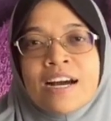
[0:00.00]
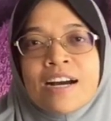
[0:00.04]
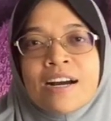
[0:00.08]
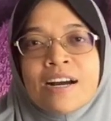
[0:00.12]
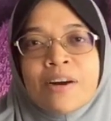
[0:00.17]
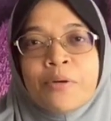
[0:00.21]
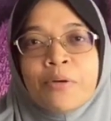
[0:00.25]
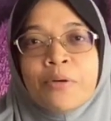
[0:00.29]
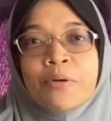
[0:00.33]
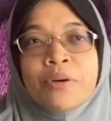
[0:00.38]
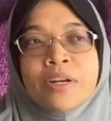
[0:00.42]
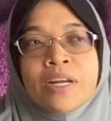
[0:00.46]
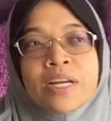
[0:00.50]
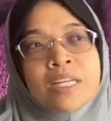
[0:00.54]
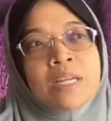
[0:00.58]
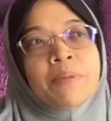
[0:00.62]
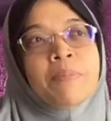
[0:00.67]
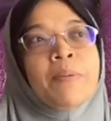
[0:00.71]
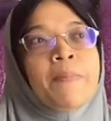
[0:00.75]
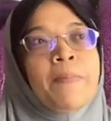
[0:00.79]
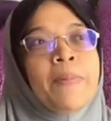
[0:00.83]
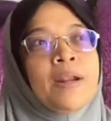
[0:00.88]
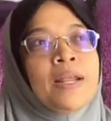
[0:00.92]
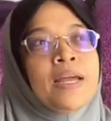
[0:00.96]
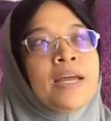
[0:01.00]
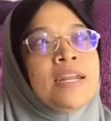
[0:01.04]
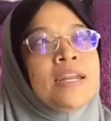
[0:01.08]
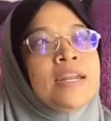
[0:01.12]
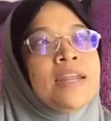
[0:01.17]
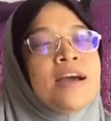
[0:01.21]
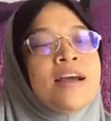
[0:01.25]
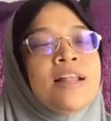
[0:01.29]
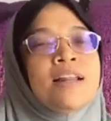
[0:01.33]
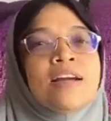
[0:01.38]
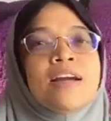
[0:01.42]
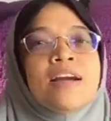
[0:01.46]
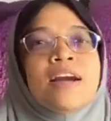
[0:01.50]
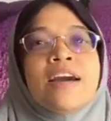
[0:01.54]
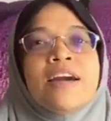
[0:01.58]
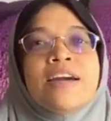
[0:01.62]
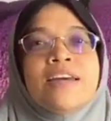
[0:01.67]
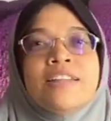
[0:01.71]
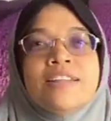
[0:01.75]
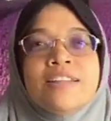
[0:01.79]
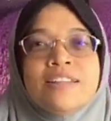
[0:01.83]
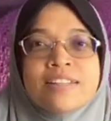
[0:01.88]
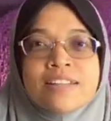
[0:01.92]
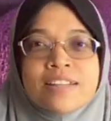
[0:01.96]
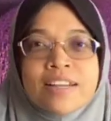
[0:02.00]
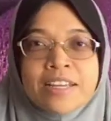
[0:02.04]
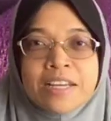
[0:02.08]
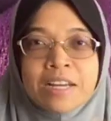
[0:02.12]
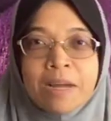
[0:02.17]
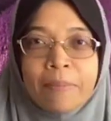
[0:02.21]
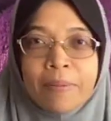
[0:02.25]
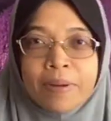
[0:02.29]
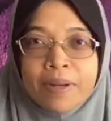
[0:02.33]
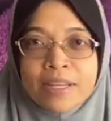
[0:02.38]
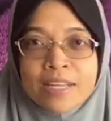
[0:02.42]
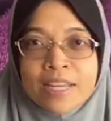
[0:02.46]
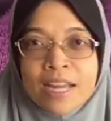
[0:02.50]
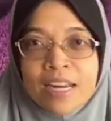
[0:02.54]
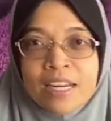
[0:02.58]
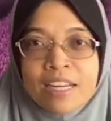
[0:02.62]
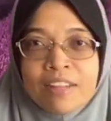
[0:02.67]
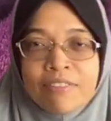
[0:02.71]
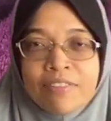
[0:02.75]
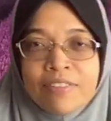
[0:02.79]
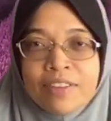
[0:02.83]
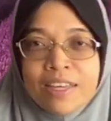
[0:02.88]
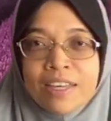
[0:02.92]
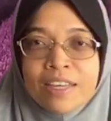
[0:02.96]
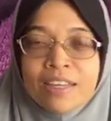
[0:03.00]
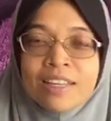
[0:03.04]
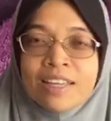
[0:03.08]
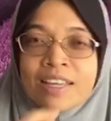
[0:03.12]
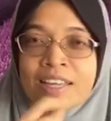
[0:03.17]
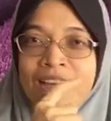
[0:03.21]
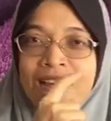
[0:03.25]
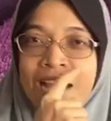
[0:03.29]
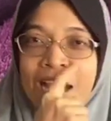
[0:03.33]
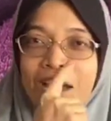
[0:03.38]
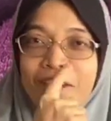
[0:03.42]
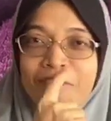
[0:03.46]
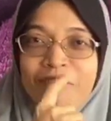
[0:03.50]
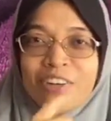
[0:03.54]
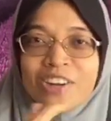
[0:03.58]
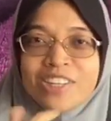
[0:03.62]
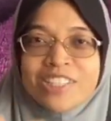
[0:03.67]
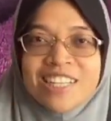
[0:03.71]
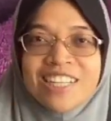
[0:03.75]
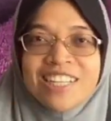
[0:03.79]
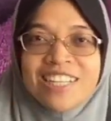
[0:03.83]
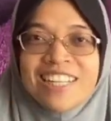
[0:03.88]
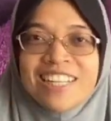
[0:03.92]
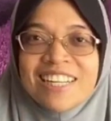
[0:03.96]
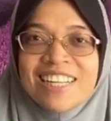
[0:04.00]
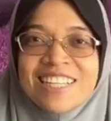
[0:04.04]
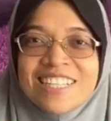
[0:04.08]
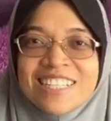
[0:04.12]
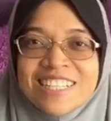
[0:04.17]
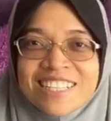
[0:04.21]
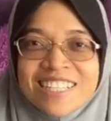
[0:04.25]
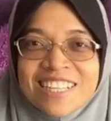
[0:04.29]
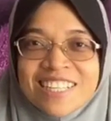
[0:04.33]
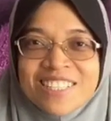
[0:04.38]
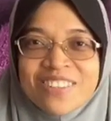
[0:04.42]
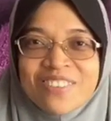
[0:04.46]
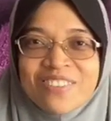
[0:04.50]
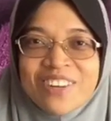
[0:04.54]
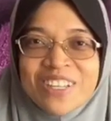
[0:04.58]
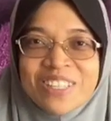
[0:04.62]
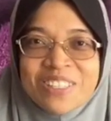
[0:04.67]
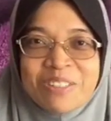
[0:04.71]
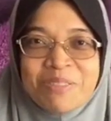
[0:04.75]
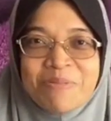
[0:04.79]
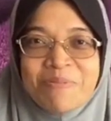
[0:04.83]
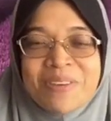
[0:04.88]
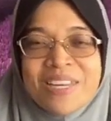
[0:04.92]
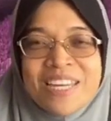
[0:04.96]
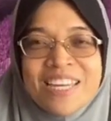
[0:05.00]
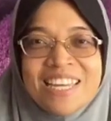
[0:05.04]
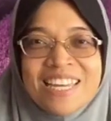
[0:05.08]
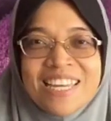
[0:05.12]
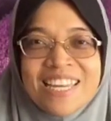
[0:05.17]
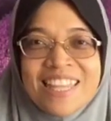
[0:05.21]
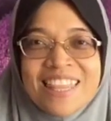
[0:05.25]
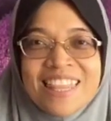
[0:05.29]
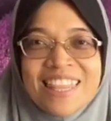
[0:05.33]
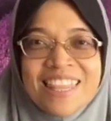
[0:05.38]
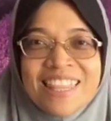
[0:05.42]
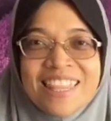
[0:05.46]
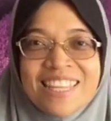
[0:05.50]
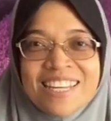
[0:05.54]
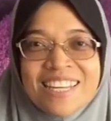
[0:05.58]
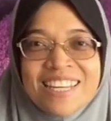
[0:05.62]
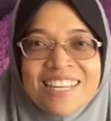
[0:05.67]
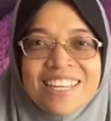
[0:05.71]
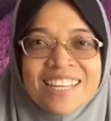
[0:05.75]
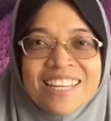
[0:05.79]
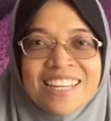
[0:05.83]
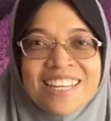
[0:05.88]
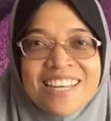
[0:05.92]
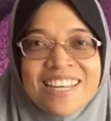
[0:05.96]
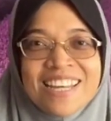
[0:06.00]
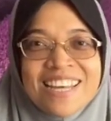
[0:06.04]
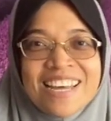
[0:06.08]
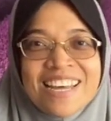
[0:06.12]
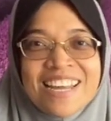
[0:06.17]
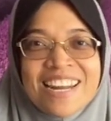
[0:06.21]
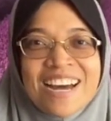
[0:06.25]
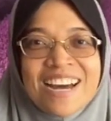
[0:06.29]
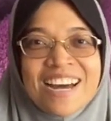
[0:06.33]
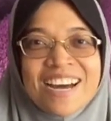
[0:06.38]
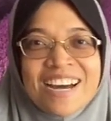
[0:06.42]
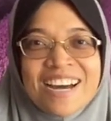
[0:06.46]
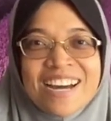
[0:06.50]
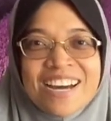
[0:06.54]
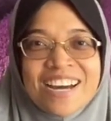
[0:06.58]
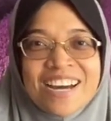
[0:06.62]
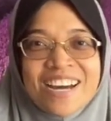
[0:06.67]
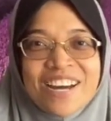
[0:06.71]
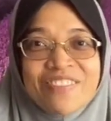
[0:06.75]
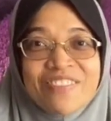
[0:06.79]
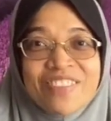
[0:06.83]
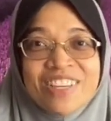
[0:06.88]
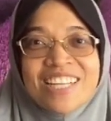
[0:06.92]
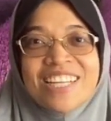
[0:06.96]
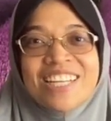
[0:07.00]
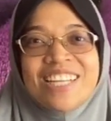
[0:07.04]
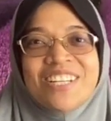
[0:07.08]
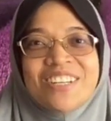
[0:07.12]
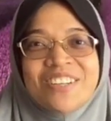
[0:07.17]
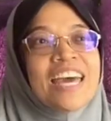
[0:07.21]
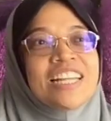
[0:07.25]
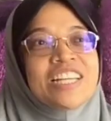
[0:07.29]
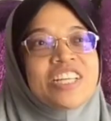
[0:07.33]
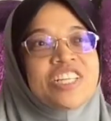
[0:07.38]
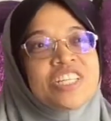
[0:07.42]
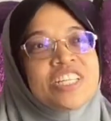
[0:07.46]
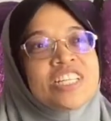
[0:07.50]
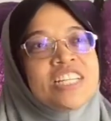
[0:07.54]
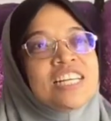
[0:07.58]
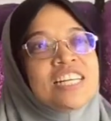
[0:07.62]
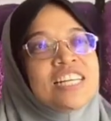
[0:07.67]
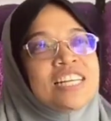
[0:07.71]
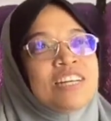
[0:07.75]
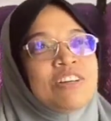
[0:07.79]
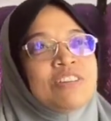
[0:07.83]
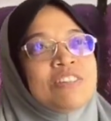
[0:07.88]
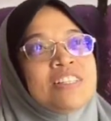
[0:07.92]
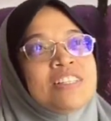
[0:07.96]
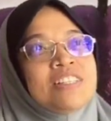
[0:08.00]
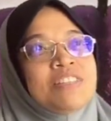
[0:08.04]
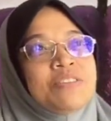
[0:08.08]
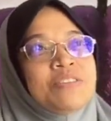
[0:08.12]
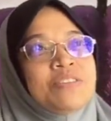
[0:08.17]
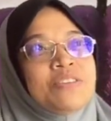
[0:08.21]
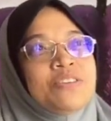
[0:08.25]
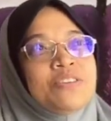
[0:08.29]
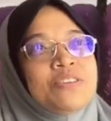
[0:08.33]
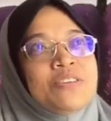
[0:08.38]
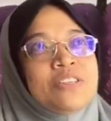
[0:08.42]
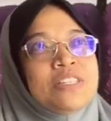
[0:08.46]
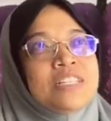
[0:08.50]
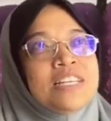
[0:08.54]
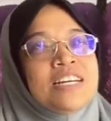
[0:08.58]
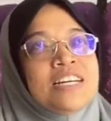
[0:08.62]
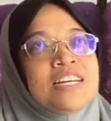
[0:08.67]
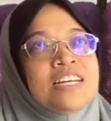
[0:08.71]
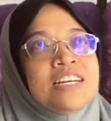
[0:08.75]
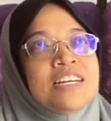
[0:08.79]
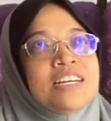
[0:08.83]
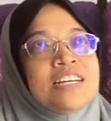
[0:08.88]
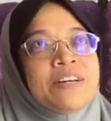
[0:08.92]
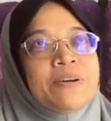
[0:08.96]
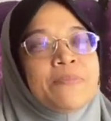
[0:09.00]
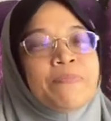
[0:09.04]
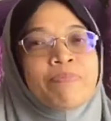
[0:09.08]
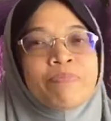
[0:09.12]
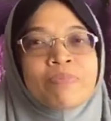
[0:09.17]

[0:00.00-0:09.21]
orang yang memperkenalkan saya kepada yang living. Unfortunately, she doesn't want to be in the video. And she allows us to use her